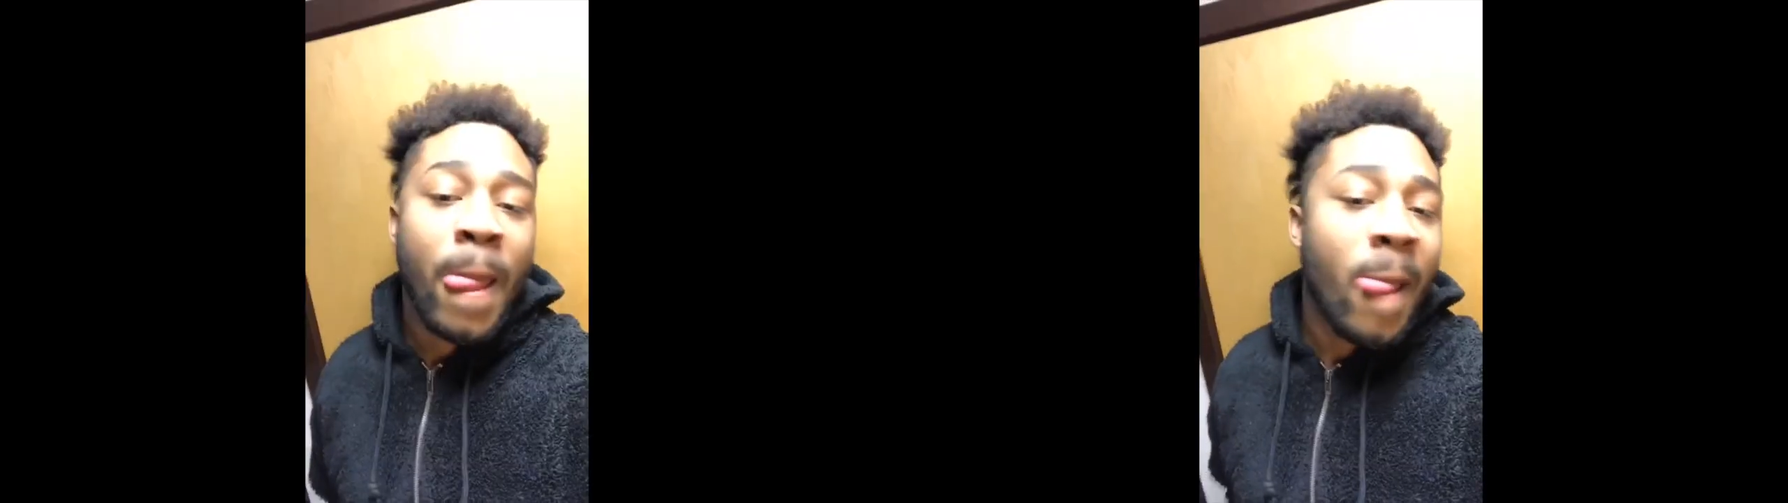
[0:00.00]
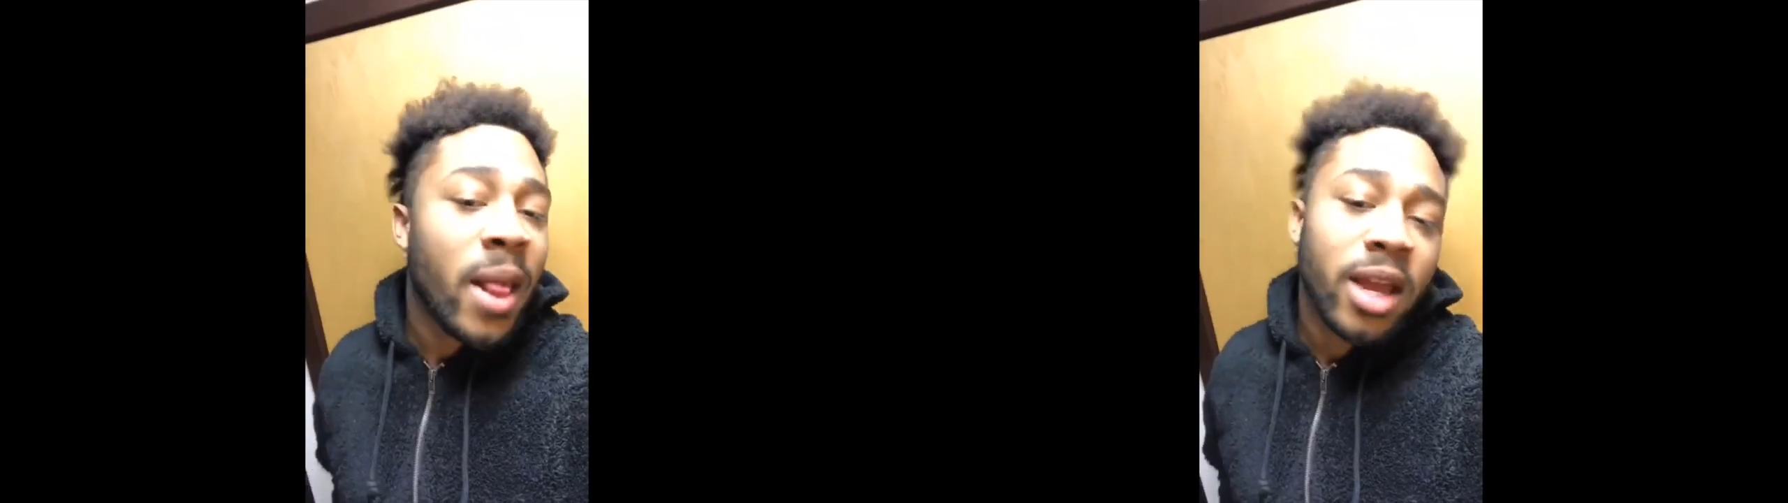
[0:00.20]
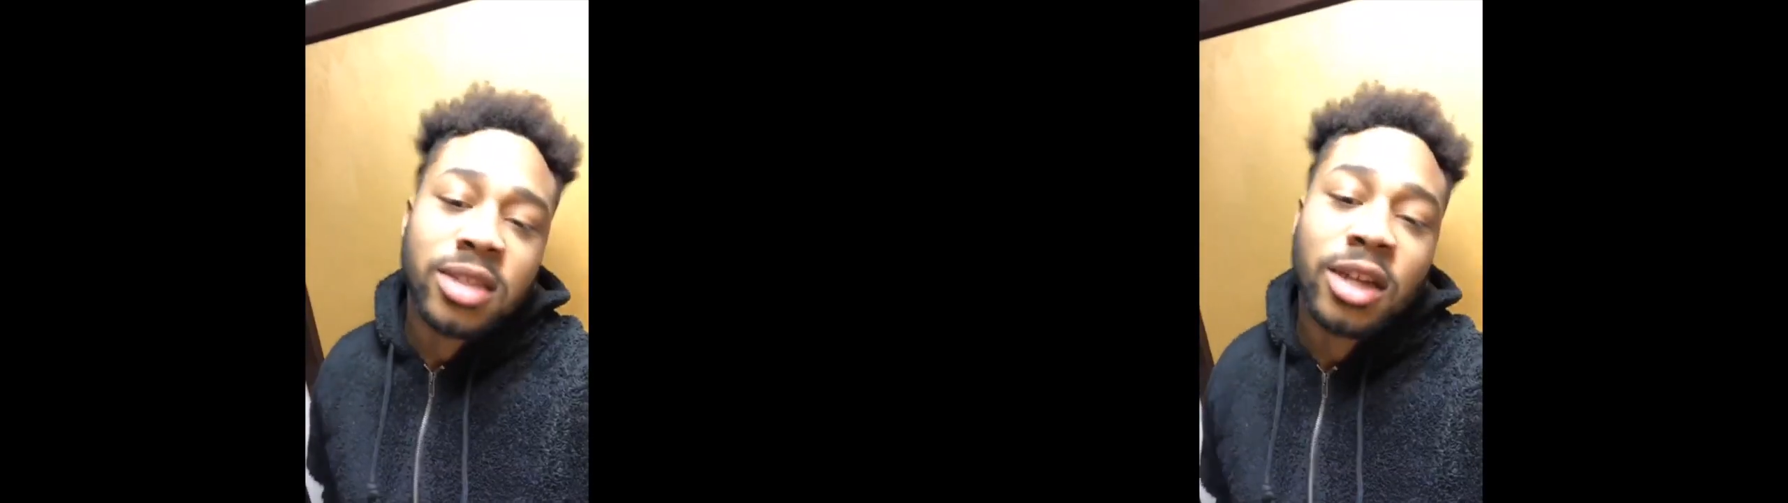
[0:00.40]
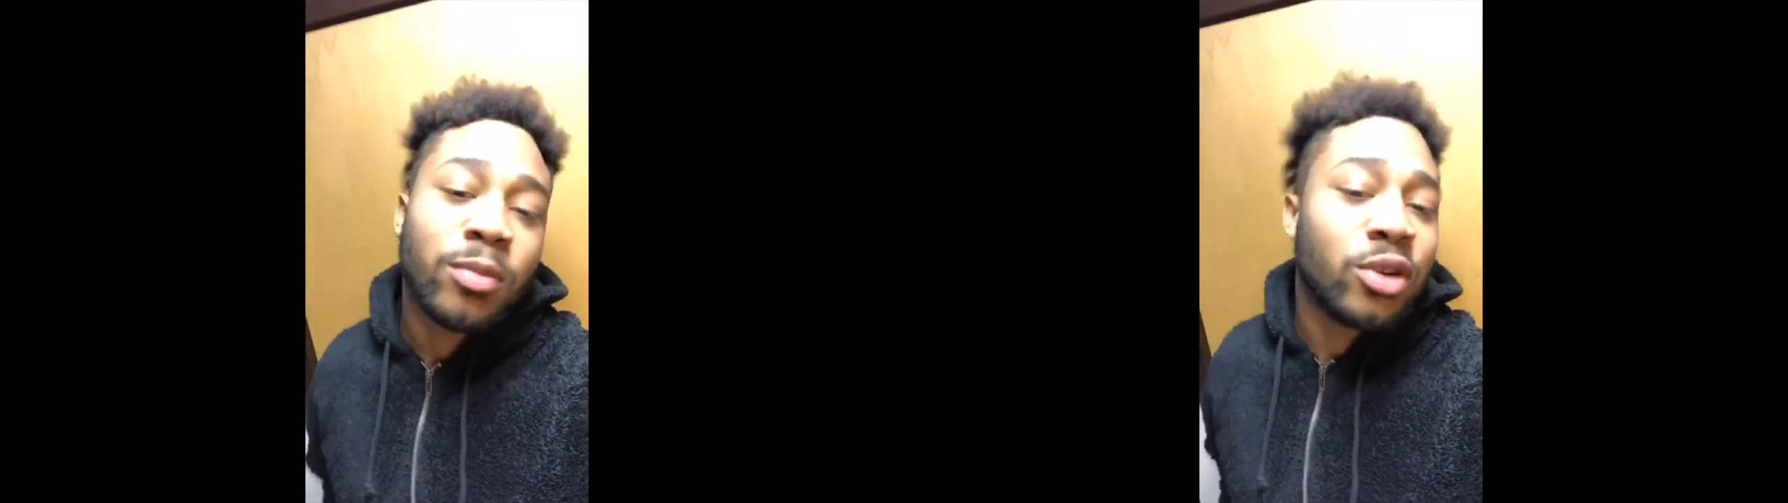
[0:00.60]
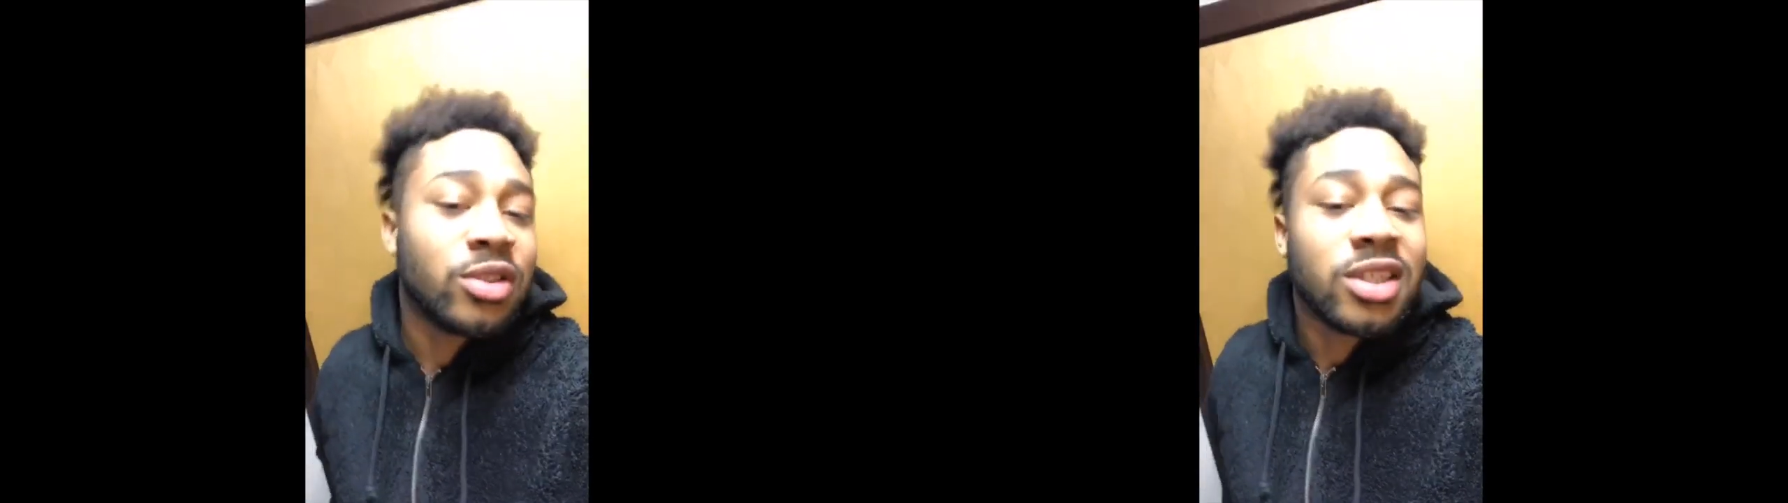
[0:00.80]
It's
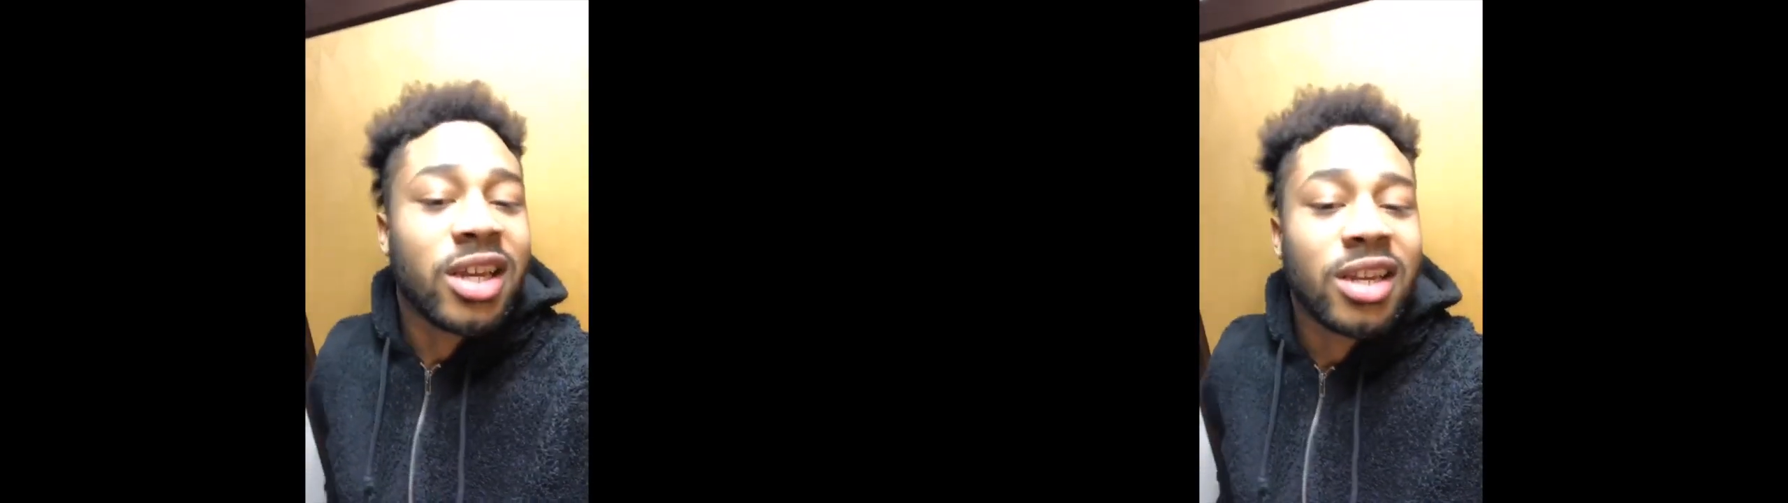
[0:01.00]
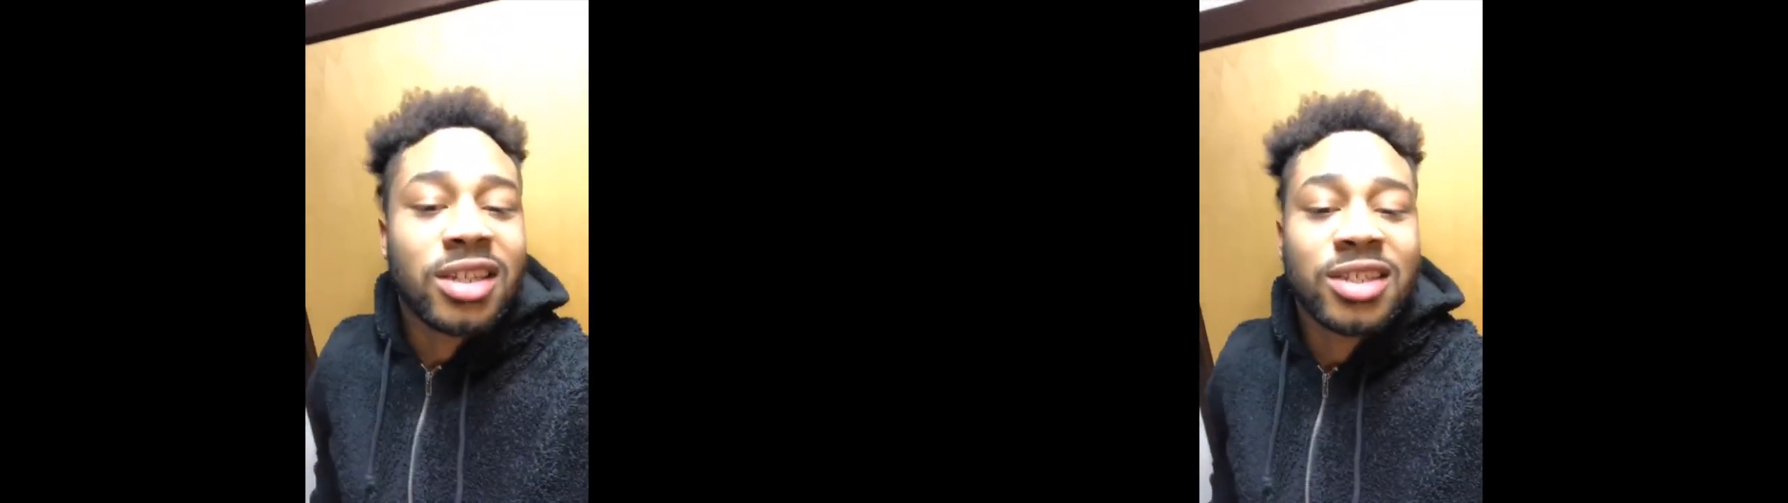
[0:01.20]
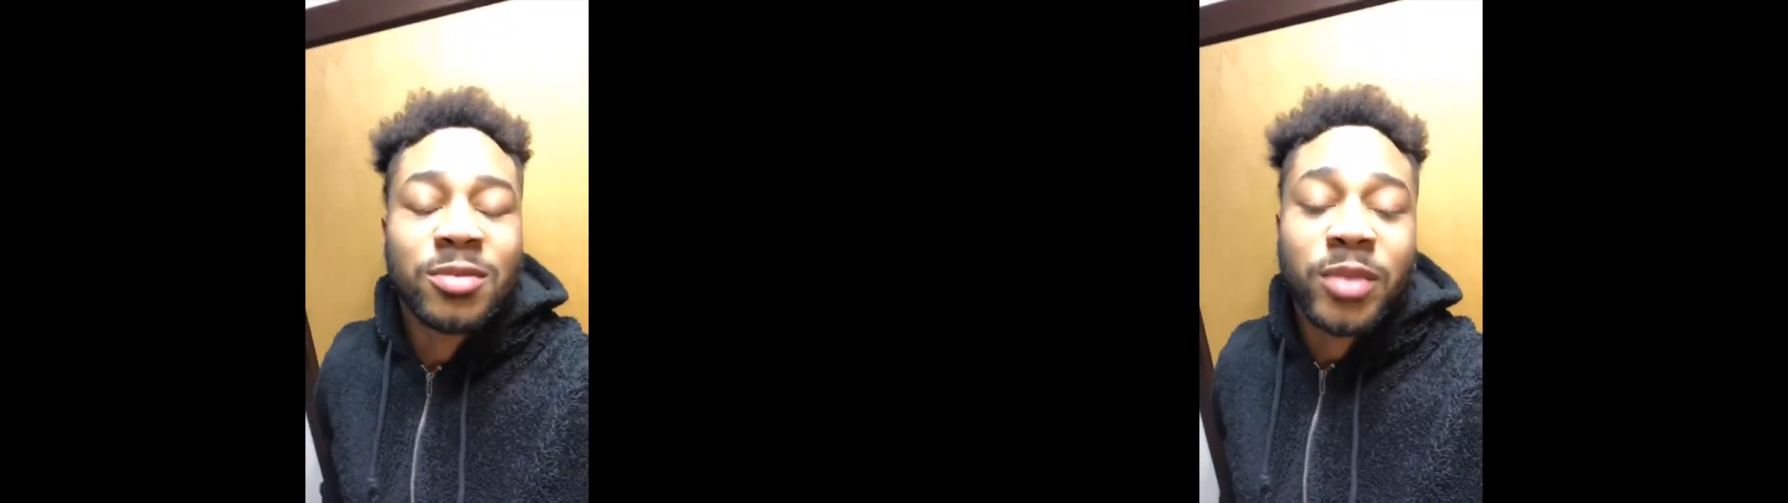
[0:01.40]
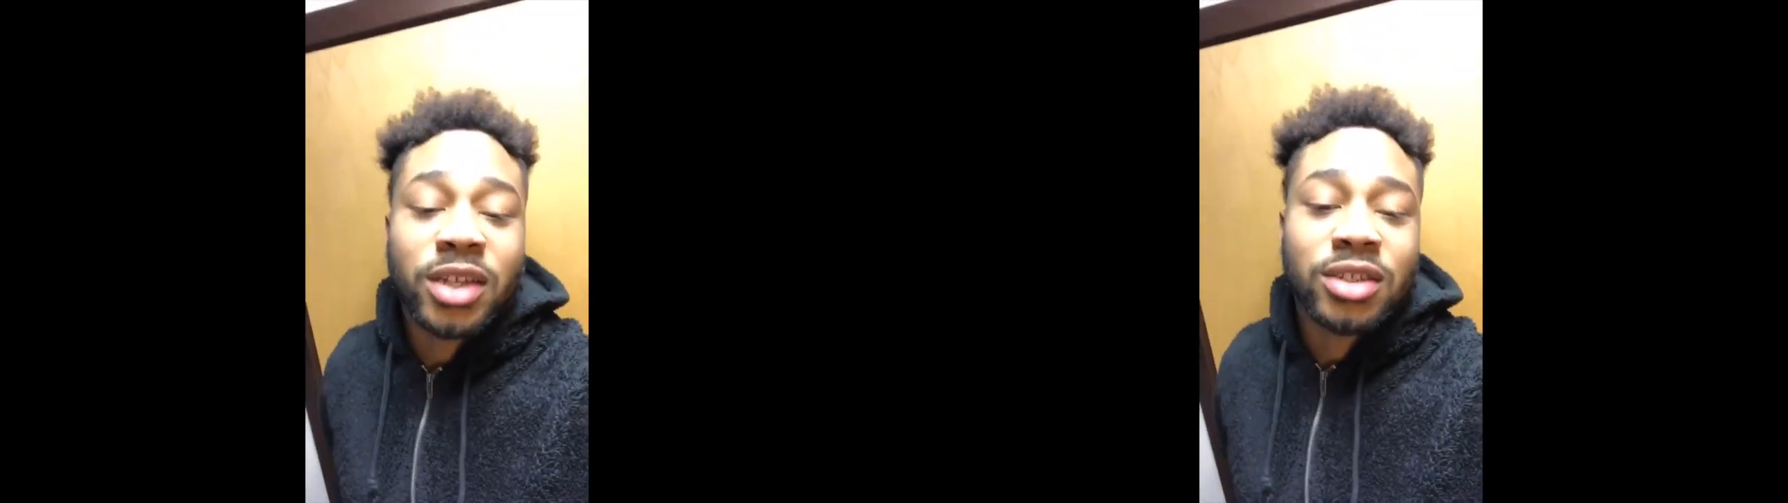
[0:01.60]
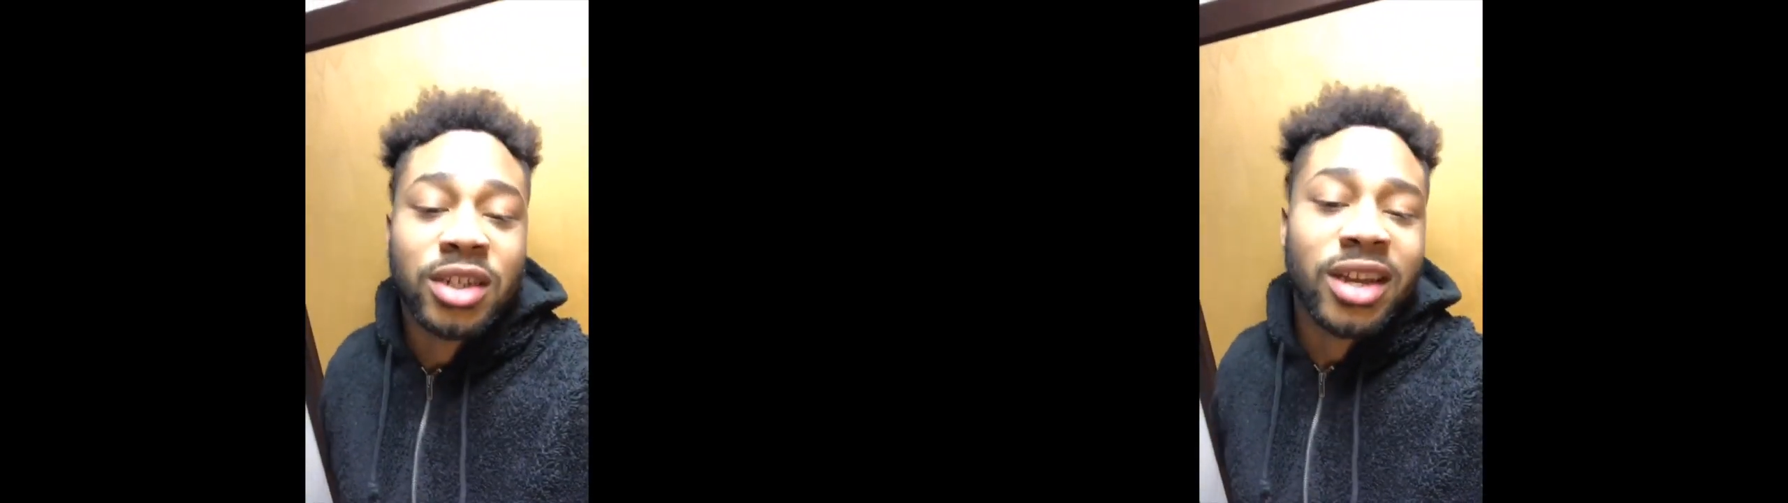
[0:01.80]
almost the end of this semester,
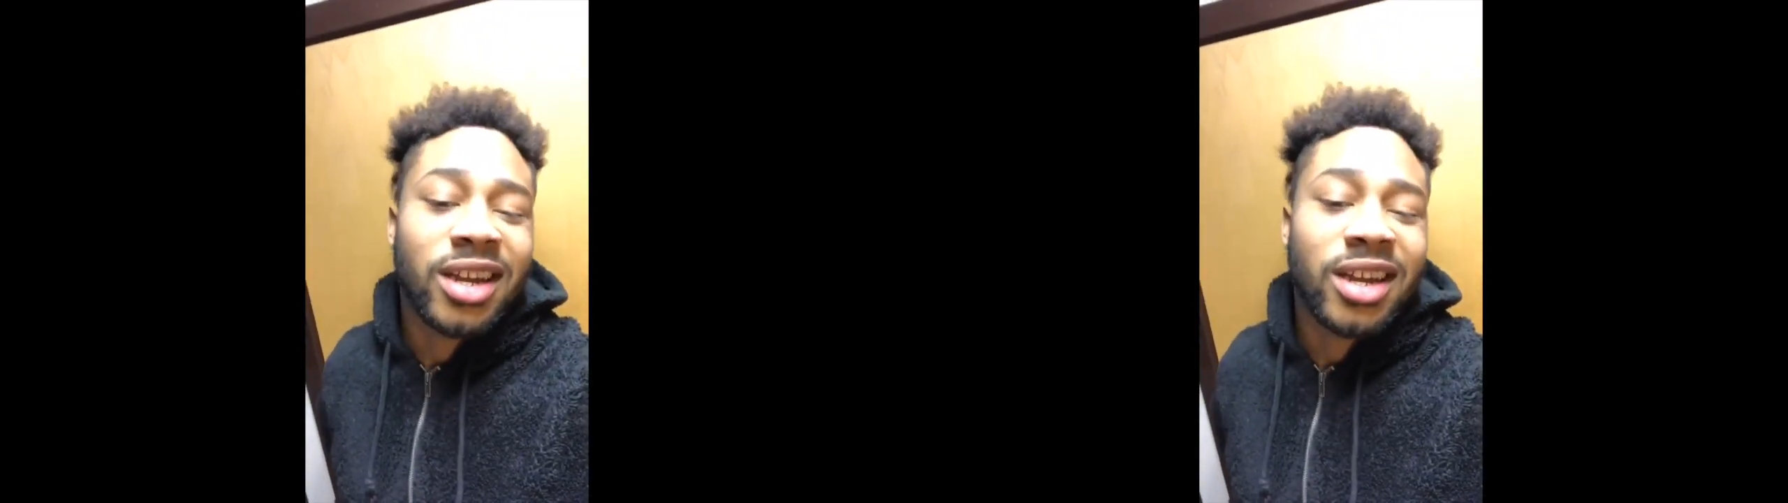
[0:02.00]
guys.